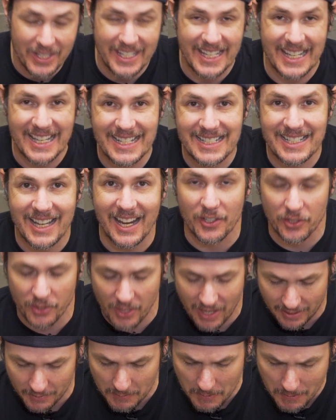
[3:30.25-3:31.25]
the intake
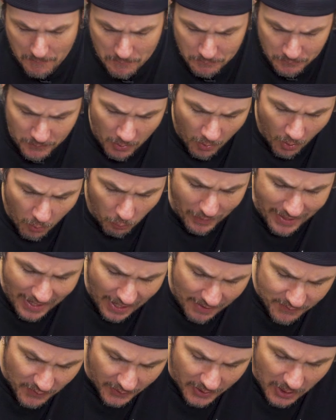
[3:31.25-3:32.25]
tract, we
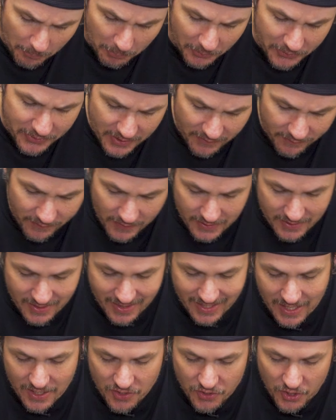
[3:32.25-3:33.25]
have a couple different
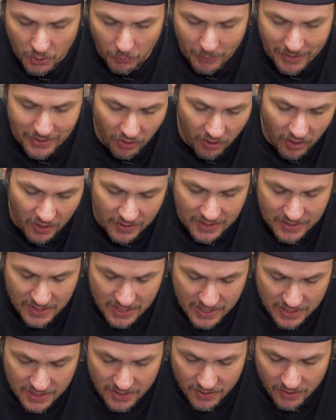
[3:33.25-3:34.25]
things going on in
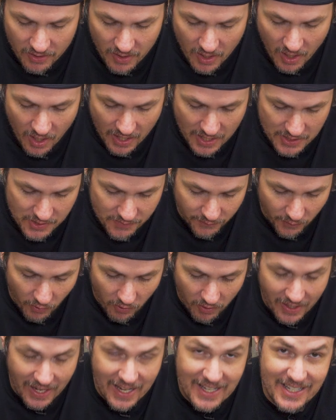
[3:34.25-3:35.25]
here as
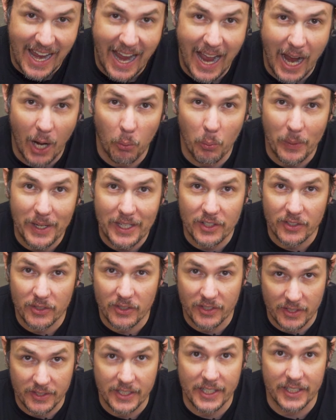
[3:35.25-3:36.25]
far as how we
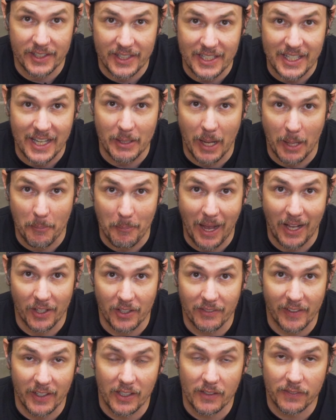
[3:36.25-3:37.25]
get the amount
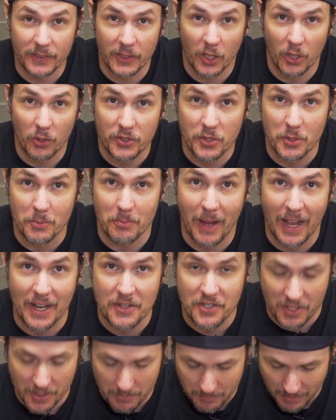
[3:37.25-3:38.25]
of airflow to
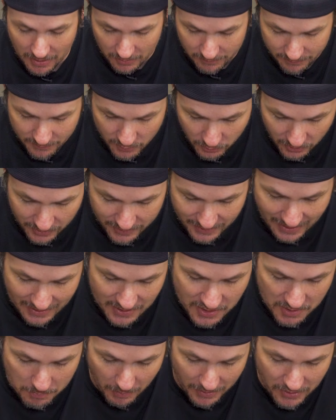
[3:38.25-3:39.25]
match the amount of fuel, and that
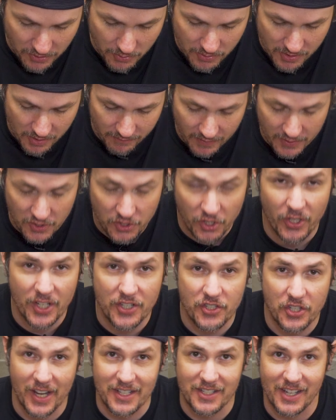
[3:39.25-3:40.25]
is by using Venturi
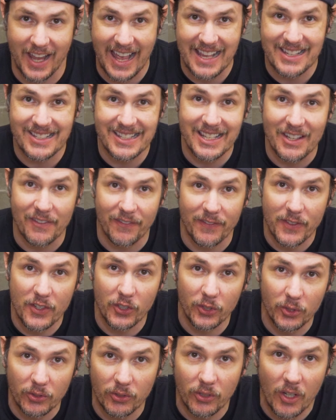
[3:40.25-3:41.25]
jets. As the
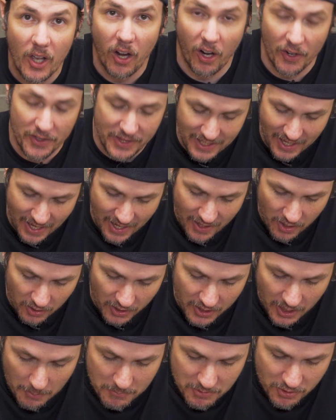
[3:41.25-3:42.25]
fuel or the air
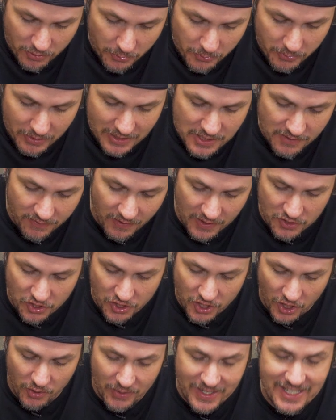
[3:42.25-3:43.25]
comes through these
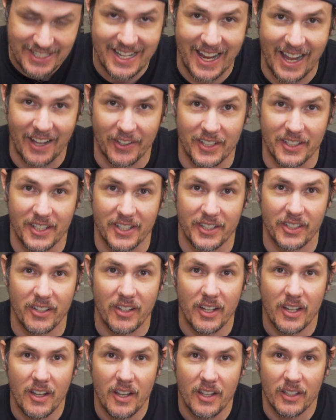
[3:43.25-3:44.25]
Venturis down in
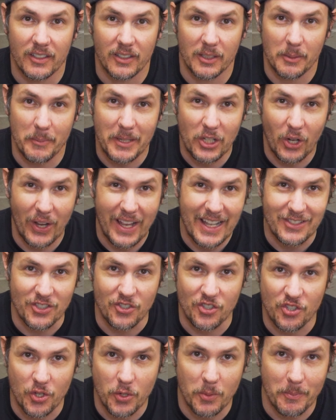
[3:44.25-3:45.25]
here, let me go ahead
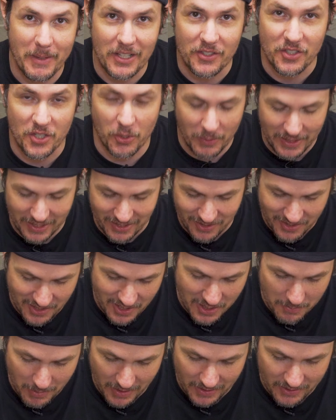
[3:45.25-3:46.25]
and zoom in so we can
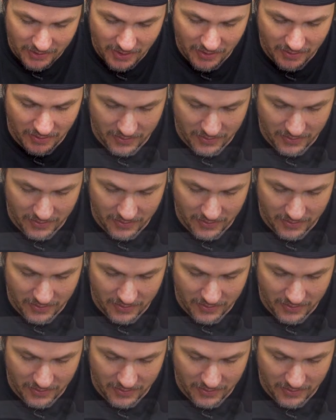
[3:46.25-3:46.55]
see better.